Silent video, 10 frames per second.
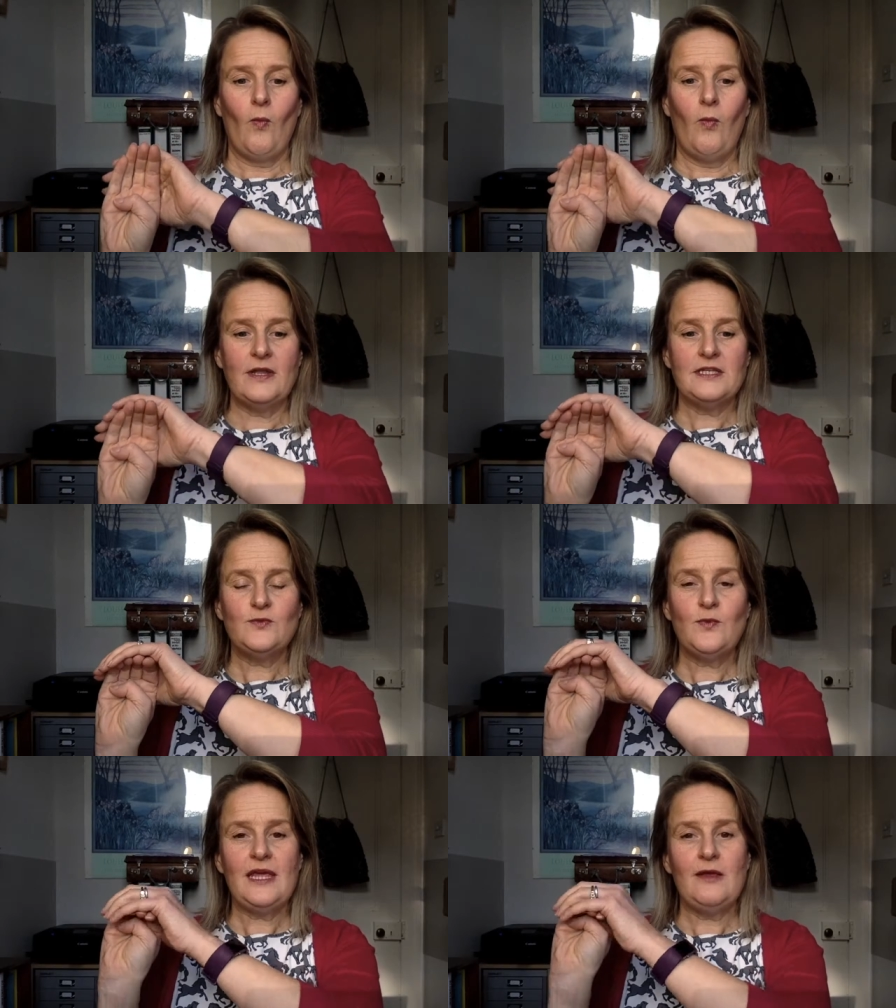
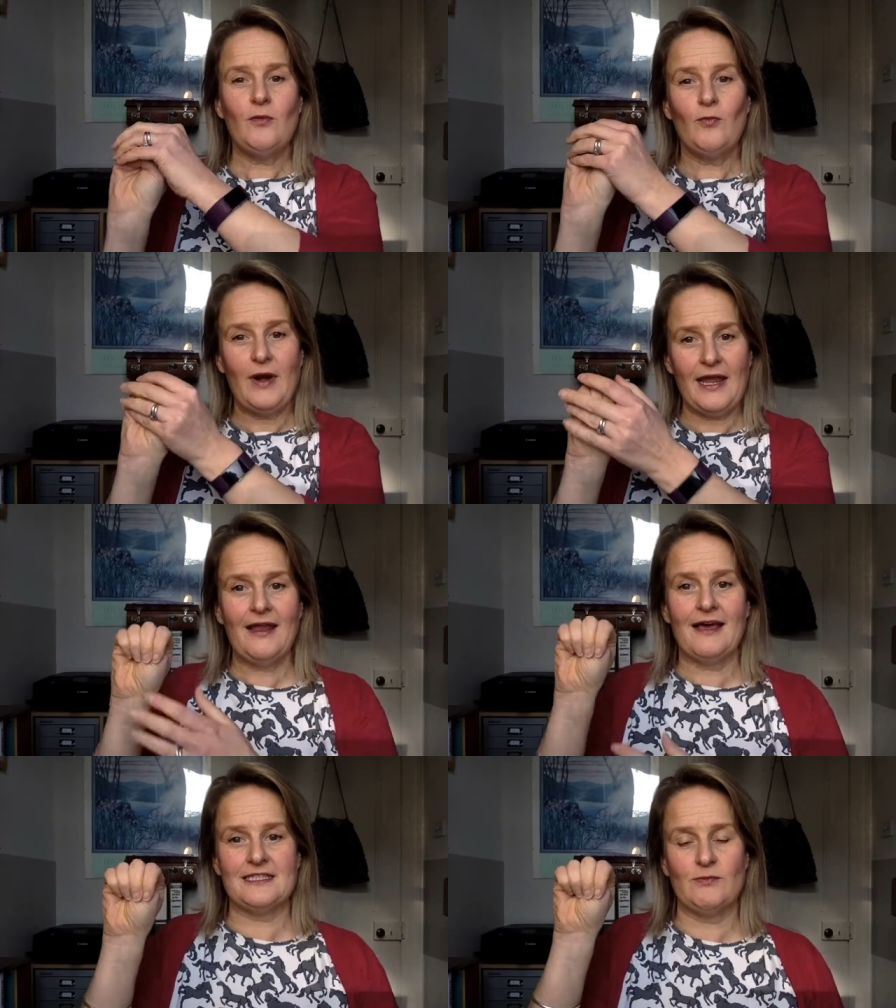Once we
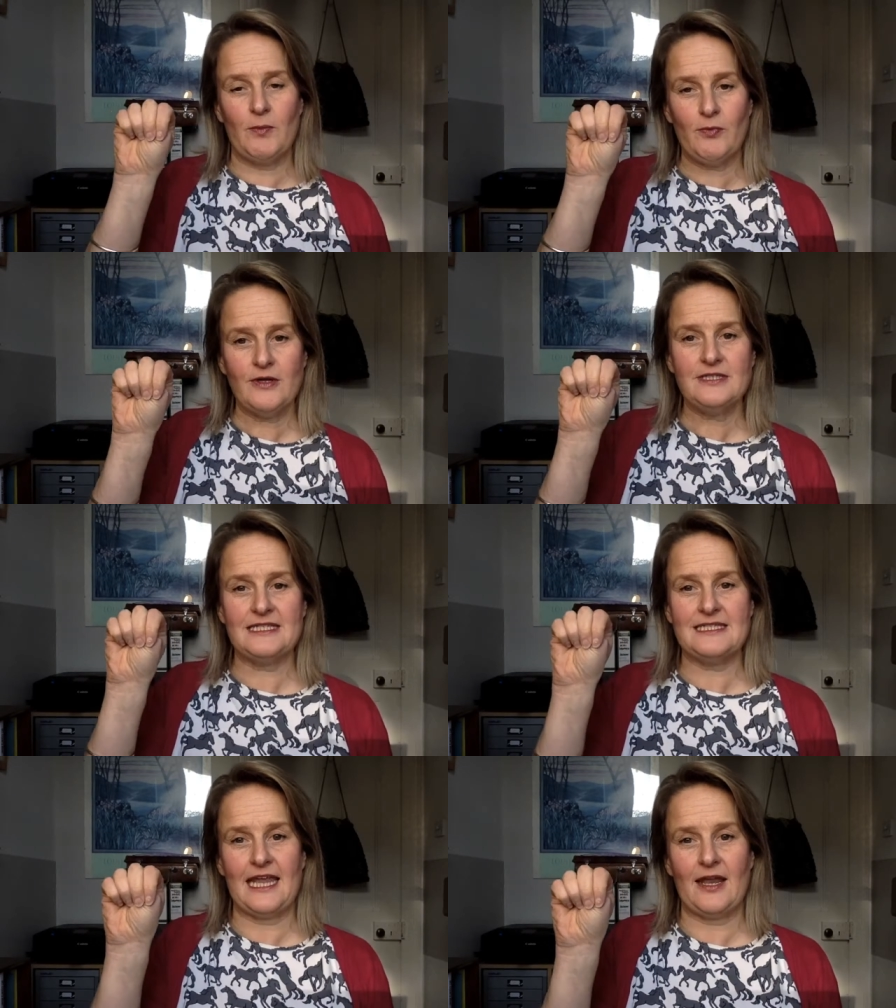realise and we
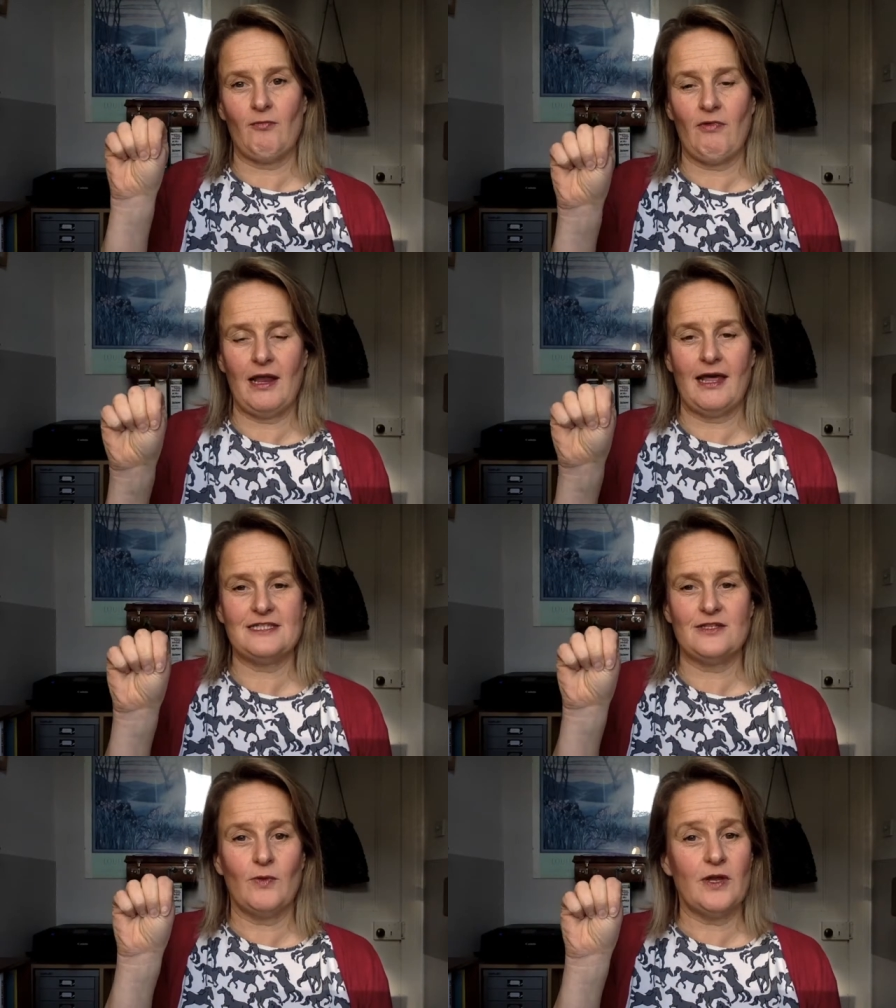process it and
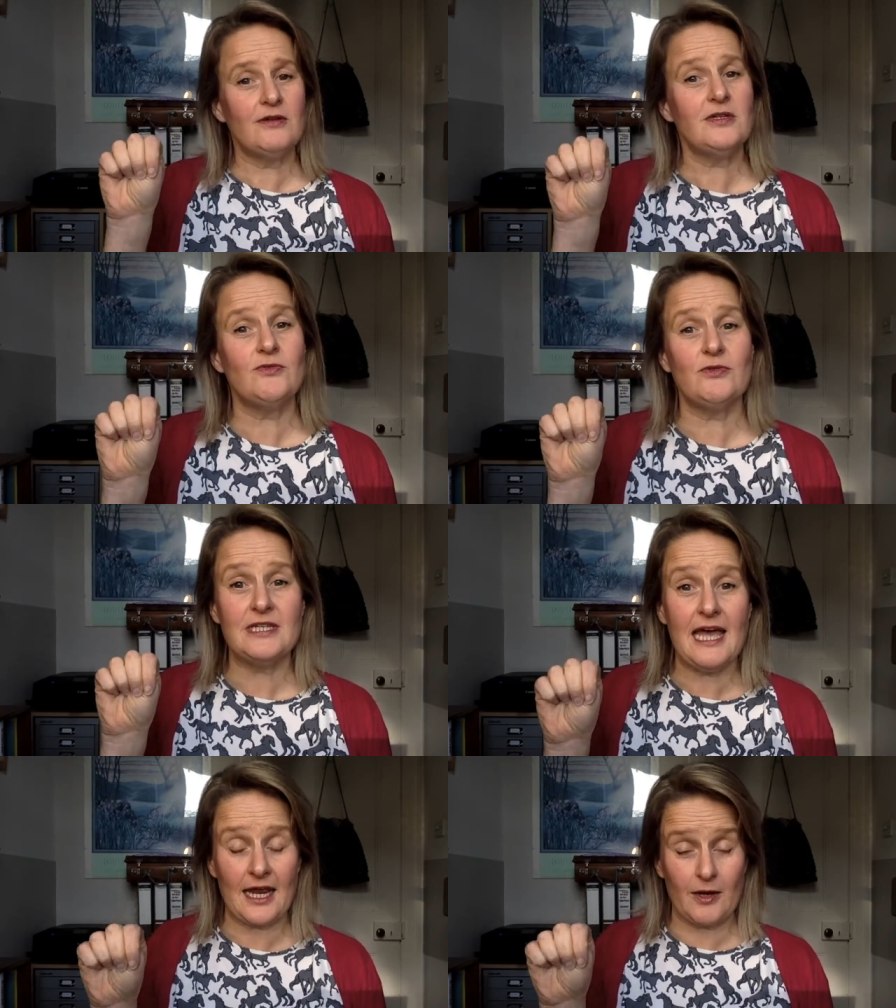realise that we're not under
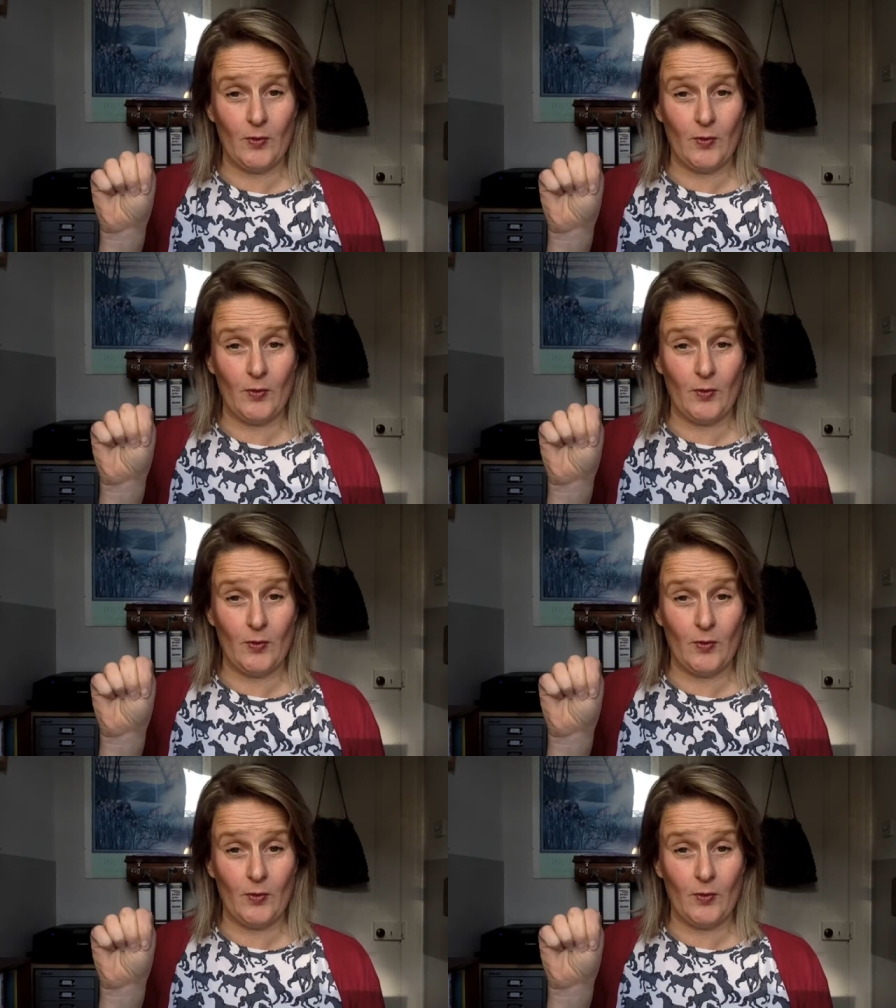attack,